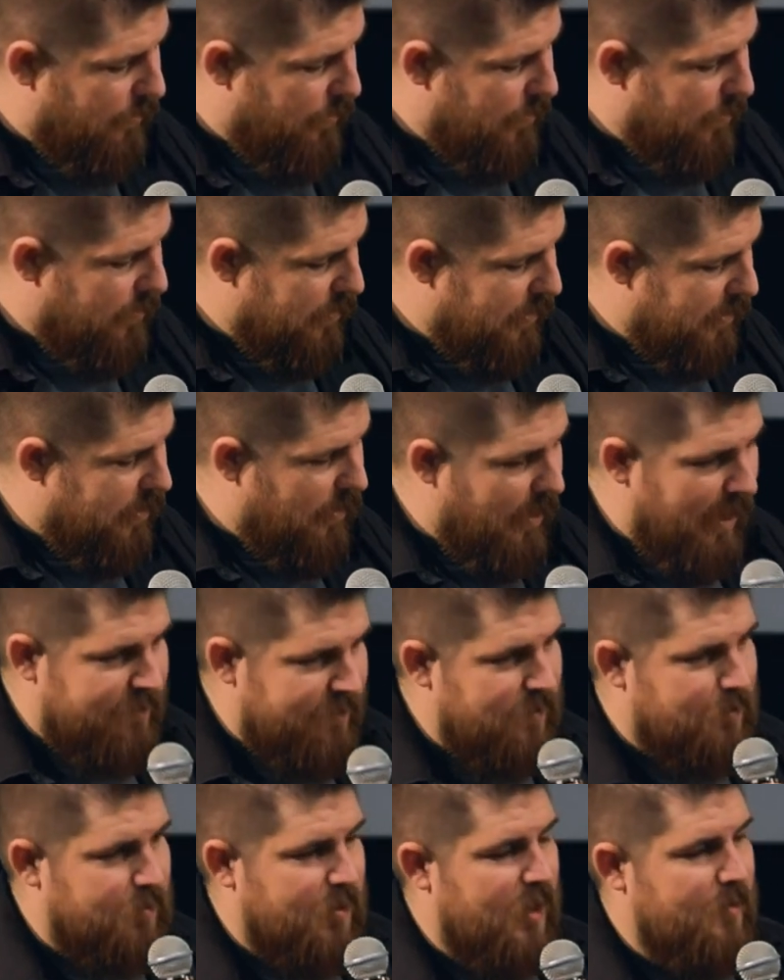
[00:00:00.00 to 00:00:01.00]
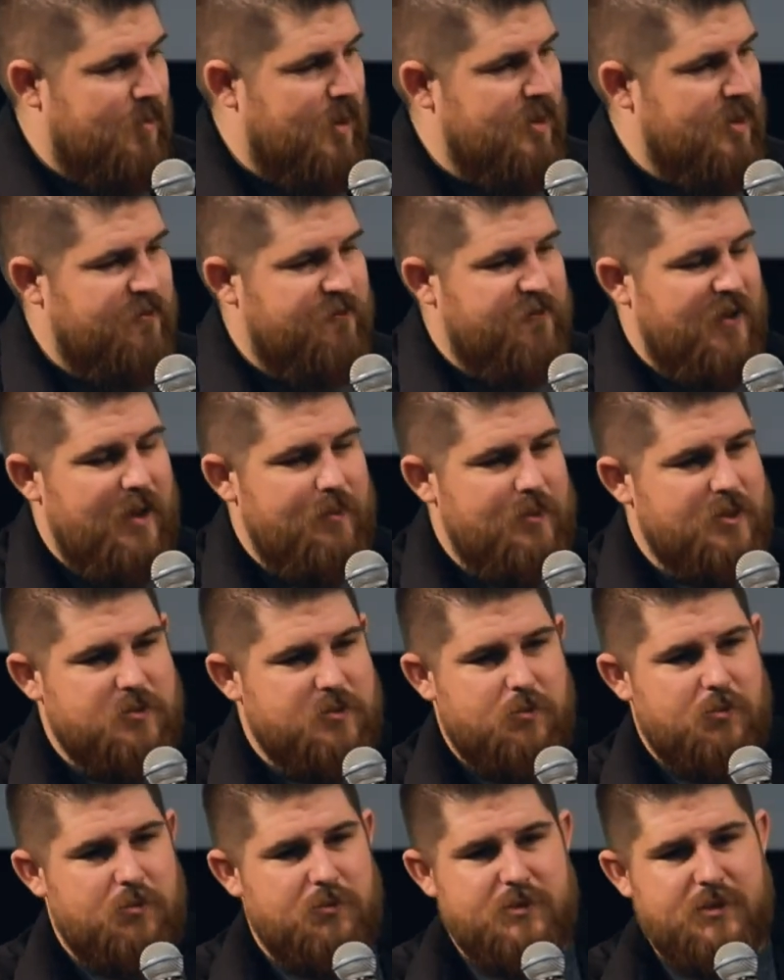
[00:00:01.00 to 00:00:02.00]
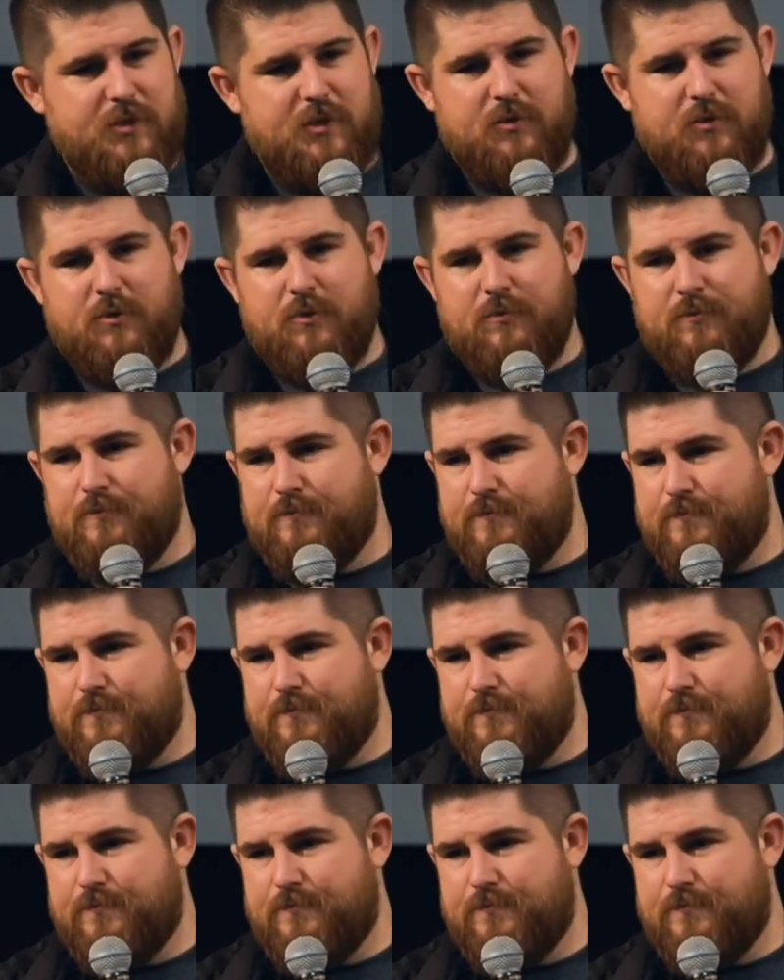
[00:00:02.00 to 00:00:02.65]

we really don't have to play by the famine's rules either.